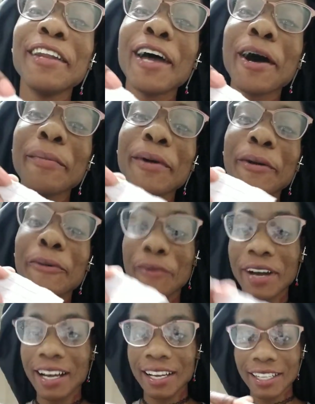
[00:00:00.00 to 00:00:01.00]
Number
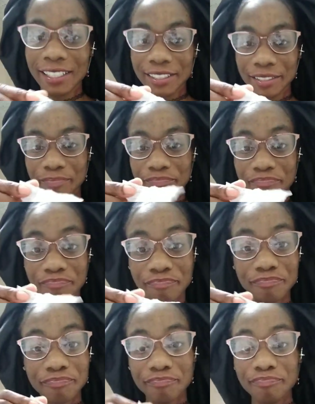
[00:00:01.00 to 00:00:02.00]
one.
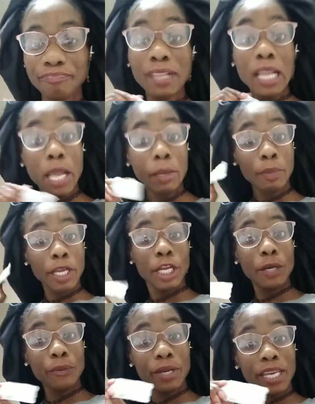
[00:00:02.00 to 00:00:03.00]

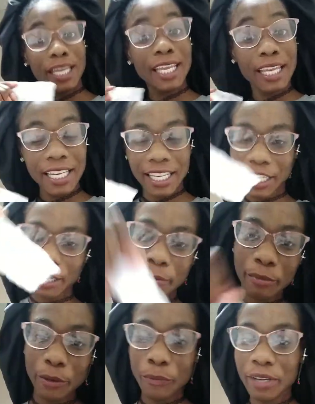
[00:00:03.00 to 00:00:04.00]
Period.
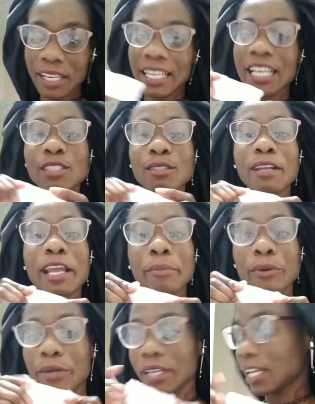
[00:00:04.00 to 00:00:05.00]
Number one. That's what
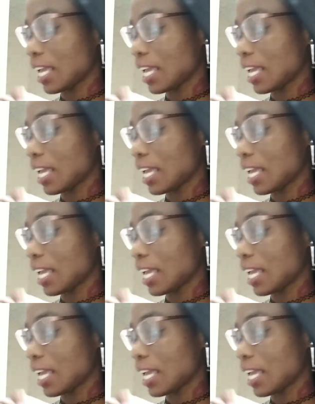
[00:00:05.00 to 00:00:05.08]
I in